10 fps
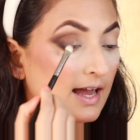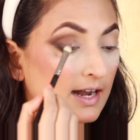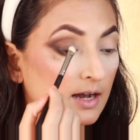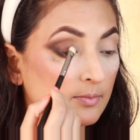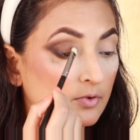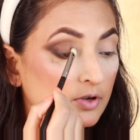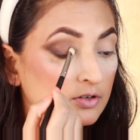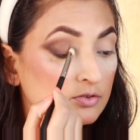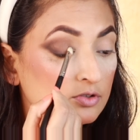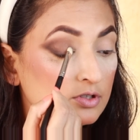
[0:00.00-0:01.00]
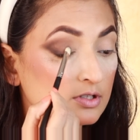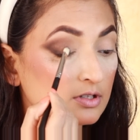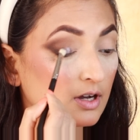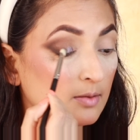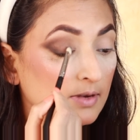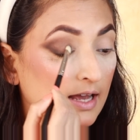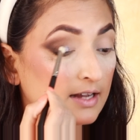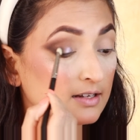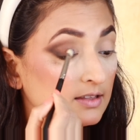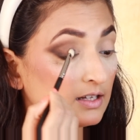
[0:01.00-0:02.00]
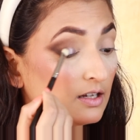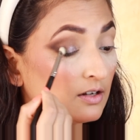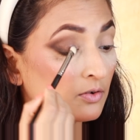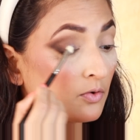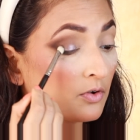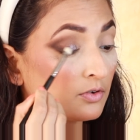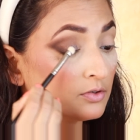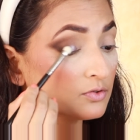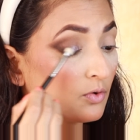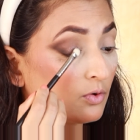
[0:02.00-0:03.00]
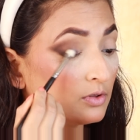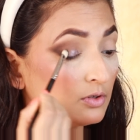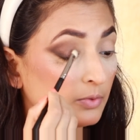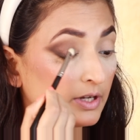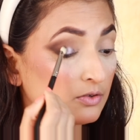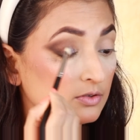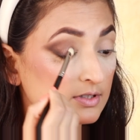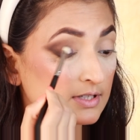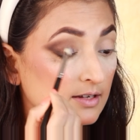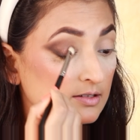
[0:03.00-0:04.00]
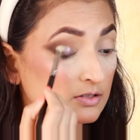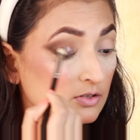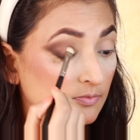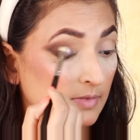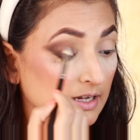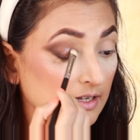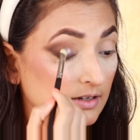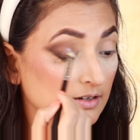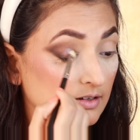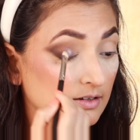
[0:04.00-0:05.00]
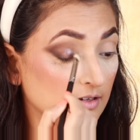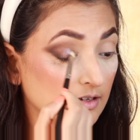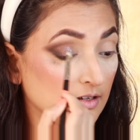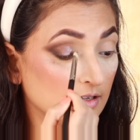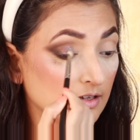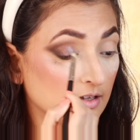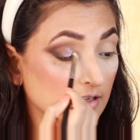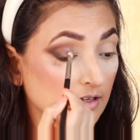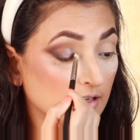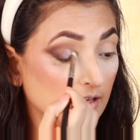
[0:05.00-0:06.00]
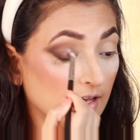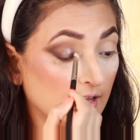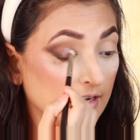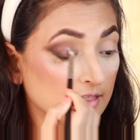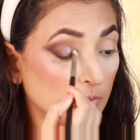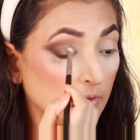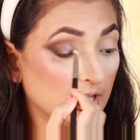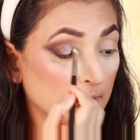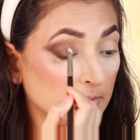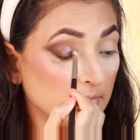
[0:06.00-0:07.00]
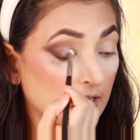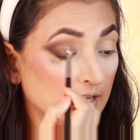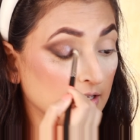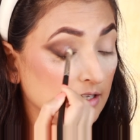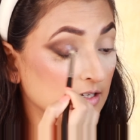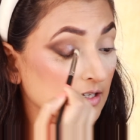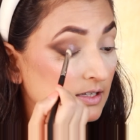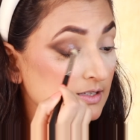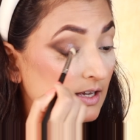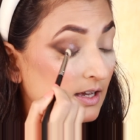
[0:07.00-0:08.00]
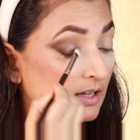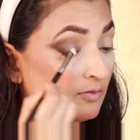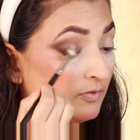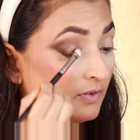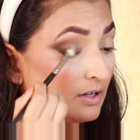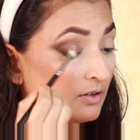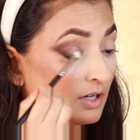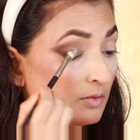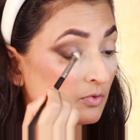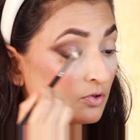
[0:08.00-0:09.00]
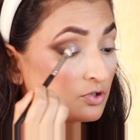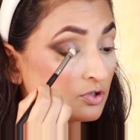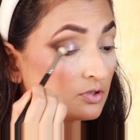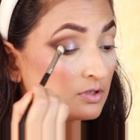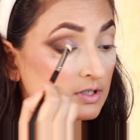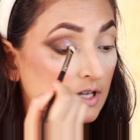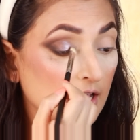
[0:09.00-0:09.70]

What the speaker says: and I'm going to just apply it in the inner corners all the way to the centers of my lid. And the way I'm applying it is in flickering motions